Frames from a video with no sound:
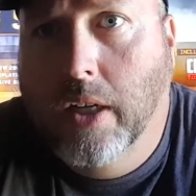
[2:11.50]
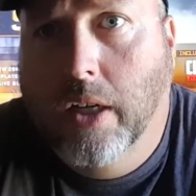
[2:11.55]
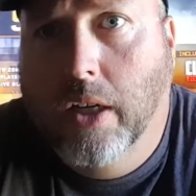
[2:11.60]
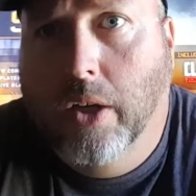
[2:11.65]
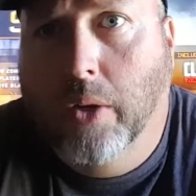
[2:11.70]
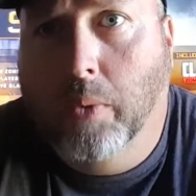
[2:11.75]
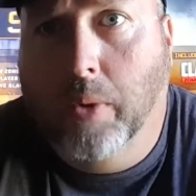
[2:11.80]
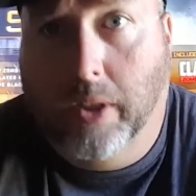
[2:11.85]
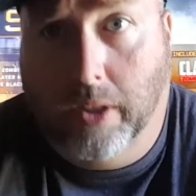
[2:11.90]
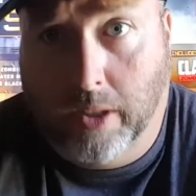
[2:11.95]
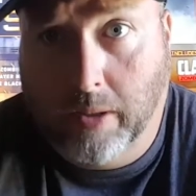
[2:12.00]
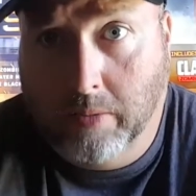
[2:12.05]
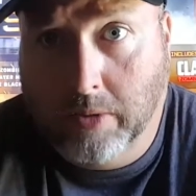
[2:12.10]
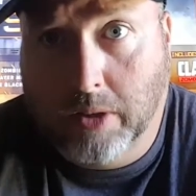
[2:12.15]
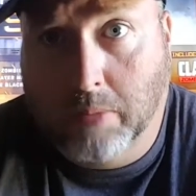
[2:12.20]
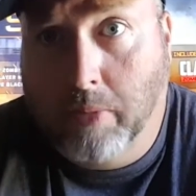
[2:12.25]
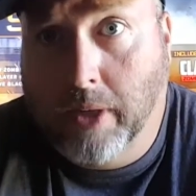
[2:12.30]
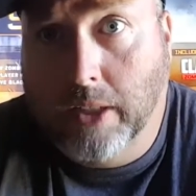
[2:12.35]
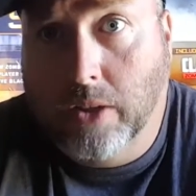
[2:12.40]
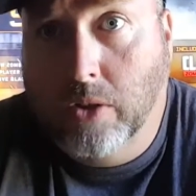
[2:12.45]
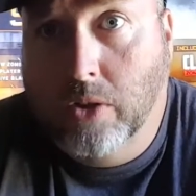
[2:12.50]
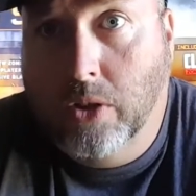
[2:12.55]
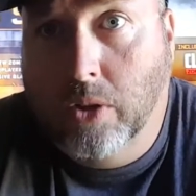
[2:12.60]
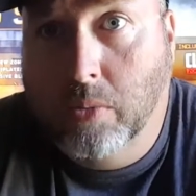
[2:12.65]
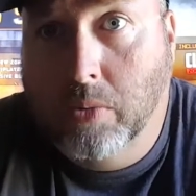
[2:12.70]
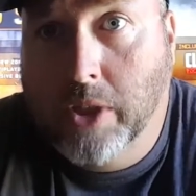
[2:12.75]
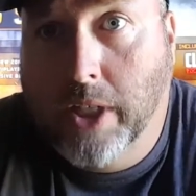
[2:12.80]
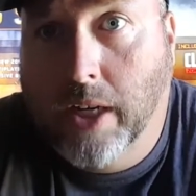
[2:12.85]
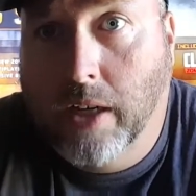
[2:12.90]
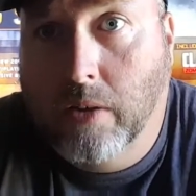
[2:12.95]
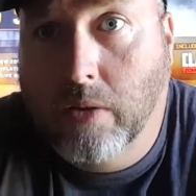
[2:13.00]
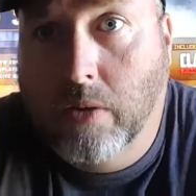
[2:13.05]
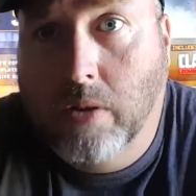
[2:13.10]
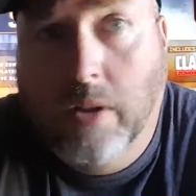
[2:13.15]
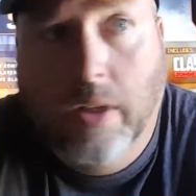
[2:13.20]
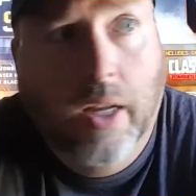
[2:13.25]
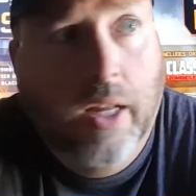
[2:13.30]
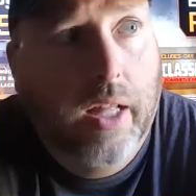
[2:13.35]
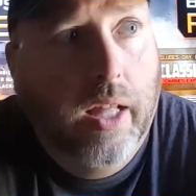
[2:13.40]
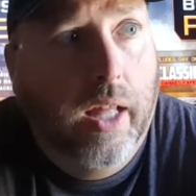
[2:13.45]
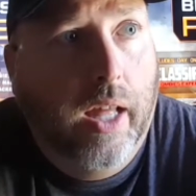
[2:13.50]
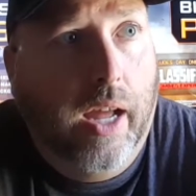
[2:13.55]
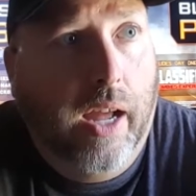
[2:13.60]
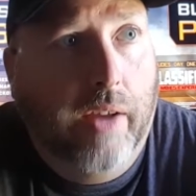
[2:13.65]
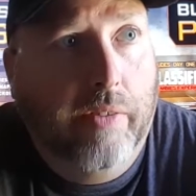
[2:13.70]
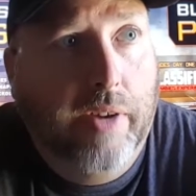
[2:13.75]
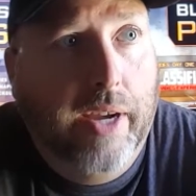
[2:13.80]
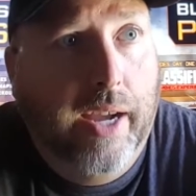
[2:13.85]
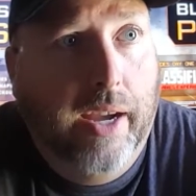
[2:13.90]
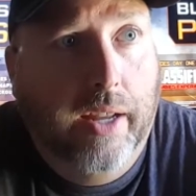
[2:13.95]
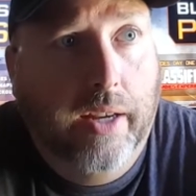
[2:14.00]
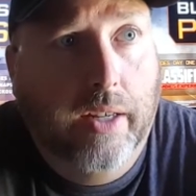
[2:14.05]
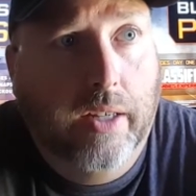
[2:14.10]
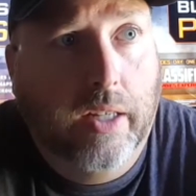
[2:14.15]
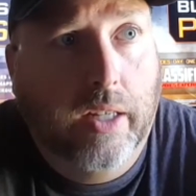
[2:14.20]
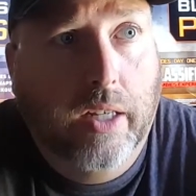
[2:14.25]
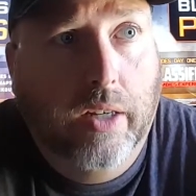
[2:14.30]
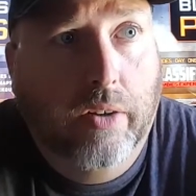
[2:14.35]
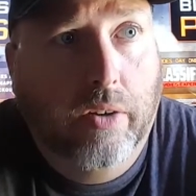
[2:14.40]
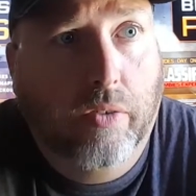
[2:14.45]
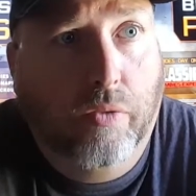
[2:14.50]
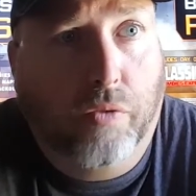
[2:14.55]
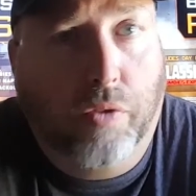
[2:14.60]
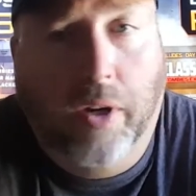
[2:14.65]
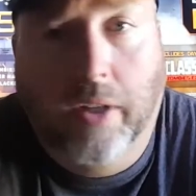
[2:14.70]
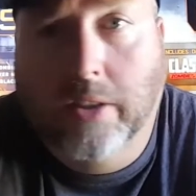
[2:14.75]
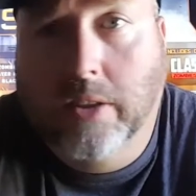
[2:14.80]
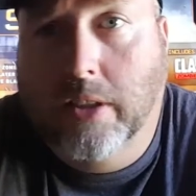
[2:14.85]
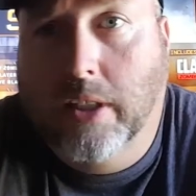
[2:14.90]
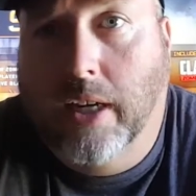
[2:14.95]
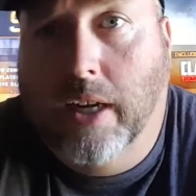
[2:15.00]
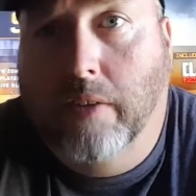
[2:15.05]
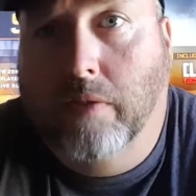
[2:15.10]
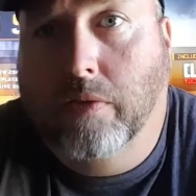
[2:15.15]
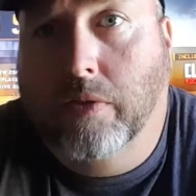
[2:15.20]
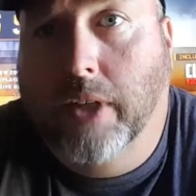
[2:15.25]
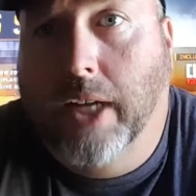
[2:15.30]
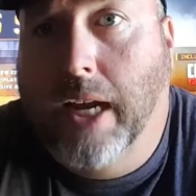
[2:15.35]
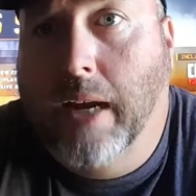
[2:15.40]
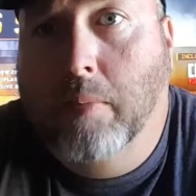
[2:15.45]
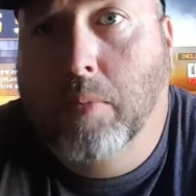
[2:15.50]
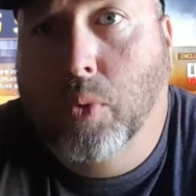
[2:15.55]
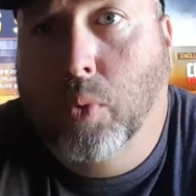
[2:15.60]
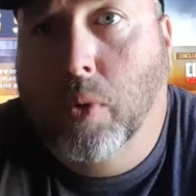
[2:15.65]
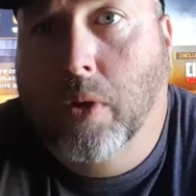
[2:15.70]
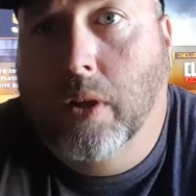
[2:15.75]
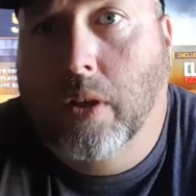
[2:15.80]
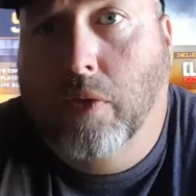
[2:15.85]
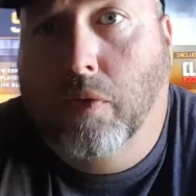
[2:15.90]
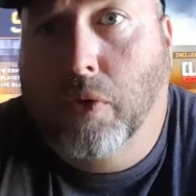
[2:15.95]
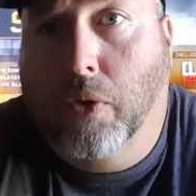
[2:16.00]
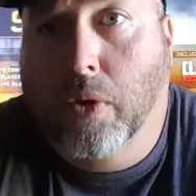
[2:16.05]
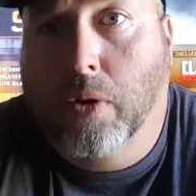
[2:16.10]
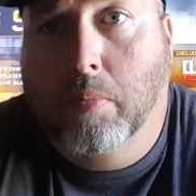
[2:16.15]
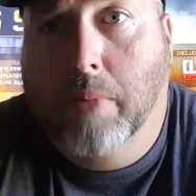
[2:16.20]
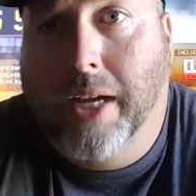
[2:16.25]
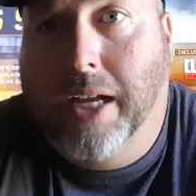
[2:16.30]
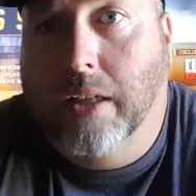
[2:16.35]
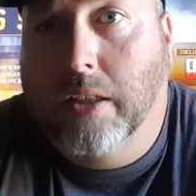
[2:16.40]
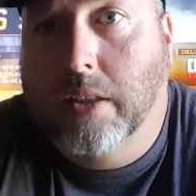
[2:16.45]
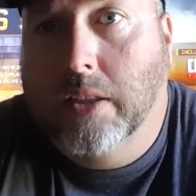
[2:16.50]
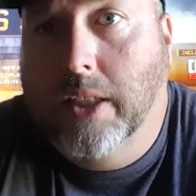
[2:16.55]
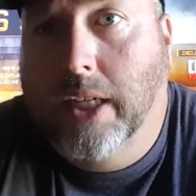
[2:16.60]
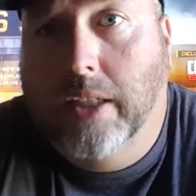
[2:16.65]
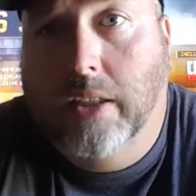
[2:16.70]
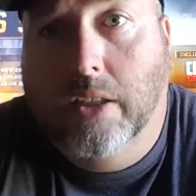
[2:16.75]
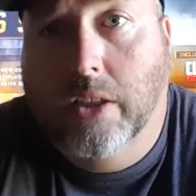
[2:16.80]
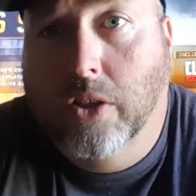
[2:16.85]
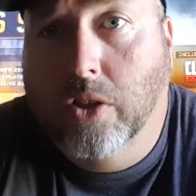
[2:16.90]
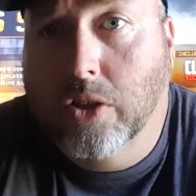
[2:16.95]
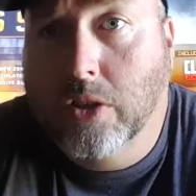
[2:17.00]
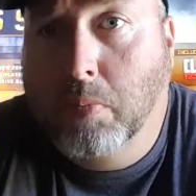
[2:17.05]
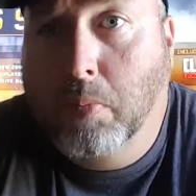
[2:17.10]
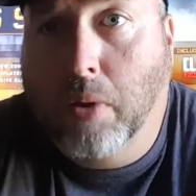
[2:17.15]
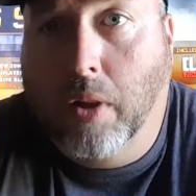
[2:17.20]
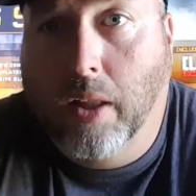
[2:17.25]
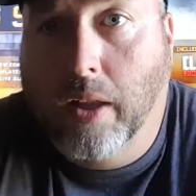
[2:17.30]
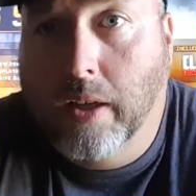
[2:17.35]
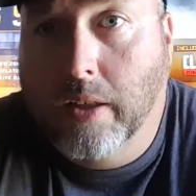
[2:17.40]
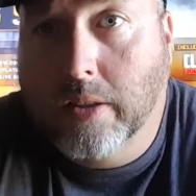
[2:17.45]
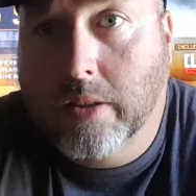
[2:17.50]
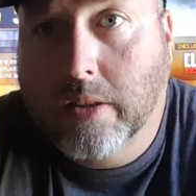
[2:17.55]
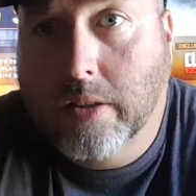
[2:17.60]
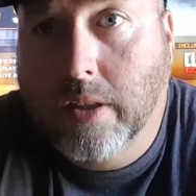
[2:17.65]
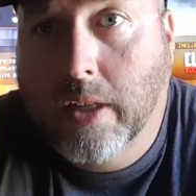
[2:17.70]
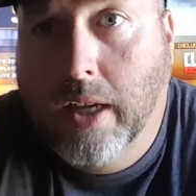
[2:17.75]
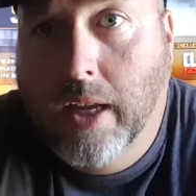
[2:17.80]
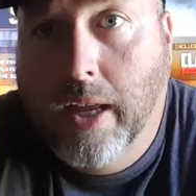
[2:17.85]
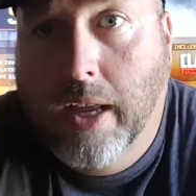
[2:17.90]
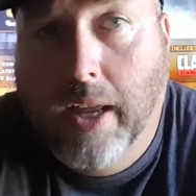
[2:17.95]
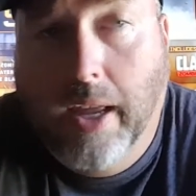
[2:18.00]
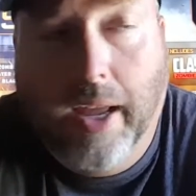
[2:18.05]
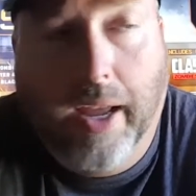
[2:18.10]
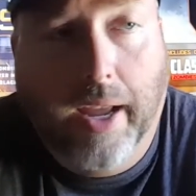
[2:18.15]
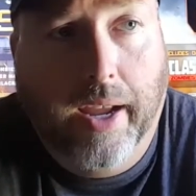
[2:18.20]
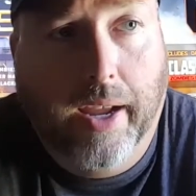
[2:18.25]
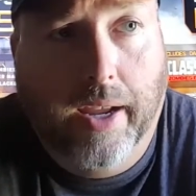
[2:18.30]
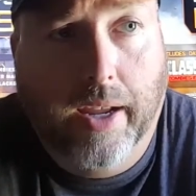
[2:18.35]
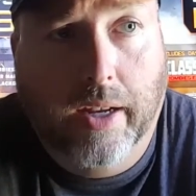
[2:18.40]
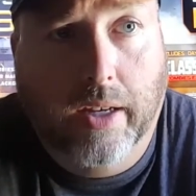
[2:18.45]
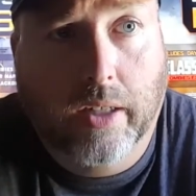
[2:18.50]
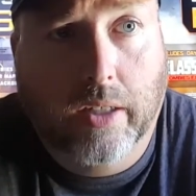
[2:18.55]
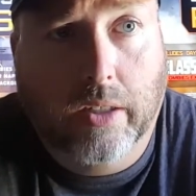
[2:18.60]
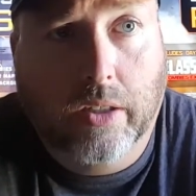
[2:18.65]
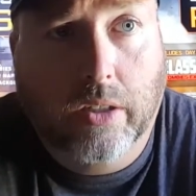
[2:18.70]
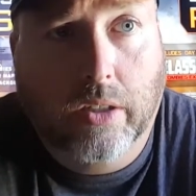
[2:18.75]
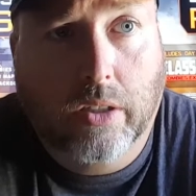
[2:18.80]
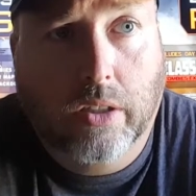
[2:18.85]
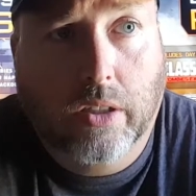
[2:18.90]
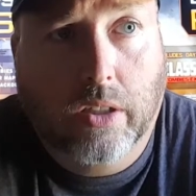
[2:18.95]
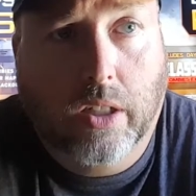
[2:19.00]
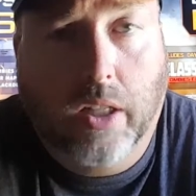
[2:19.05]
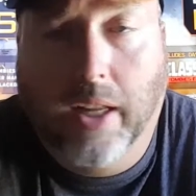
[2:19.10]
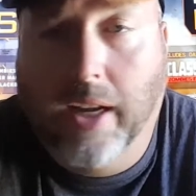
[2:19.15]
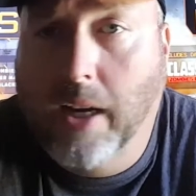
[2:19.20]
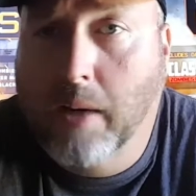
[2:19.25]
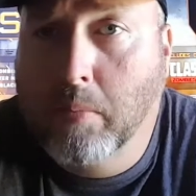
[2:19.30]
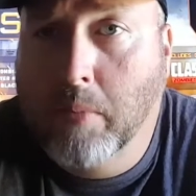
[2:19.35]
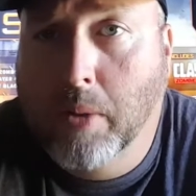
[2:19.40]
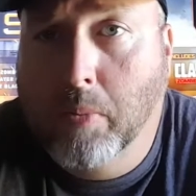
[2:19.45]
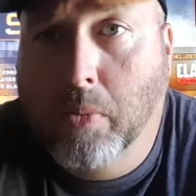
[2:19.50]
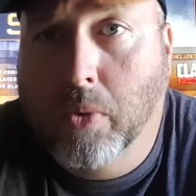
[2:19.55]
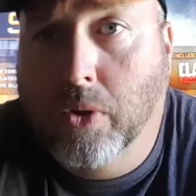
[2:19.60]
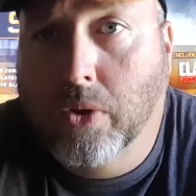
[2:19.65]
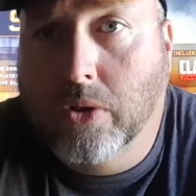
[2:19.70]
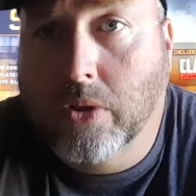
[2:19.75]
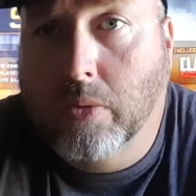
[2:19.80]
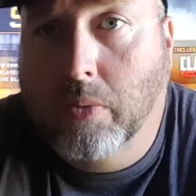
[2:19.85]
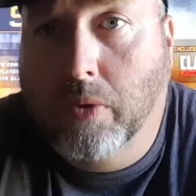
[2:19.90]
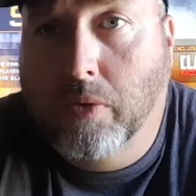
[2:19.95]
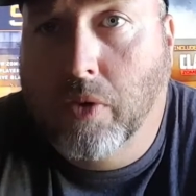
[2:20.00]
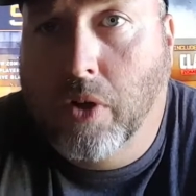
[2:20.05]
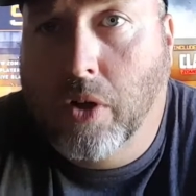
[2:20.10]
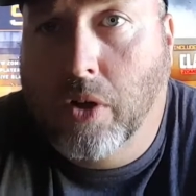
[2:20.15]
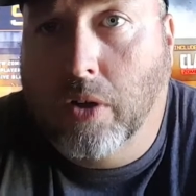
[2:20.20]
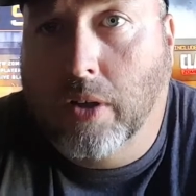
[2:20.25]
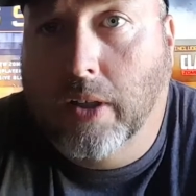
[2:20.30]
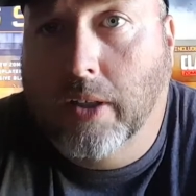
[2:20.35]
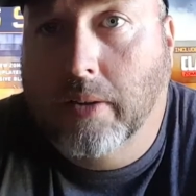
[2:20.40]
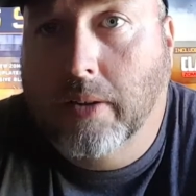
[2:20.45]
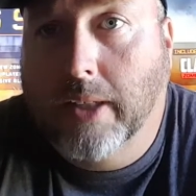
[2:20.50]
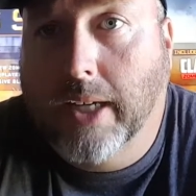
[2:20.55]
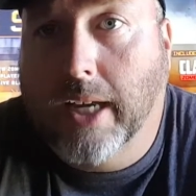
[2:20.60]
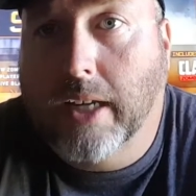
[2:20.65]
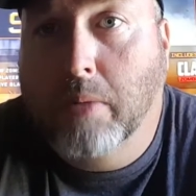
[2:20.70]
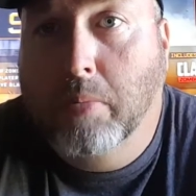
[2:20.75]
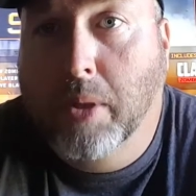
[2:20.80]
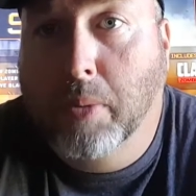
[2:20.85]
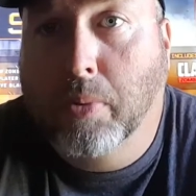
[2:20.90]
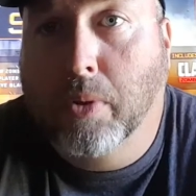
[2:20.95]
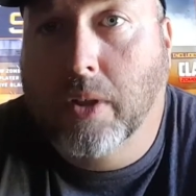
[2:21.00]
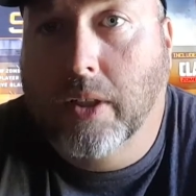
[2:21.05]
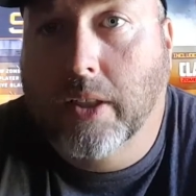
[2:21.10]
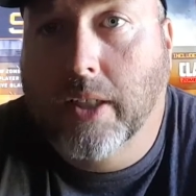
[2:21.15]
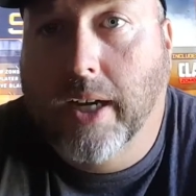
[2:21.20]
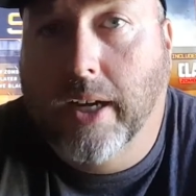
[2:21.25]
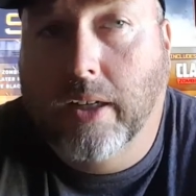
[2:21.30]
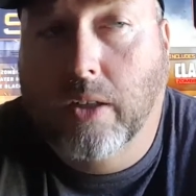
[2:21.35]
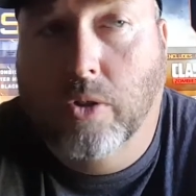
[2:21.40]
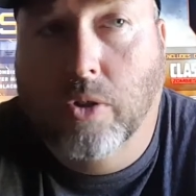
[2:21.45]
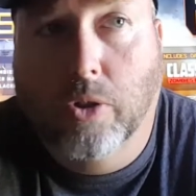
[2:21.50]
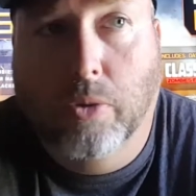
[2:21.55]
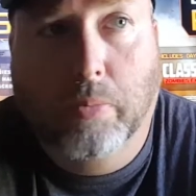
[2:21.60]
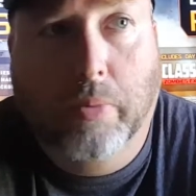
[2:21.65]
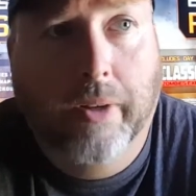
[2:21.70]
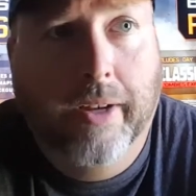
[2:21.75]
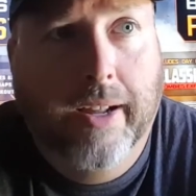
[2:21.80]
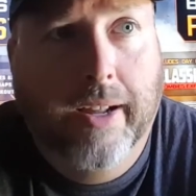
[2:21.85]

when it comes to my YouTube channel. I've had friends that I've gamed with for about 10 years plus and clan members. We've all got to be a pretty tight group.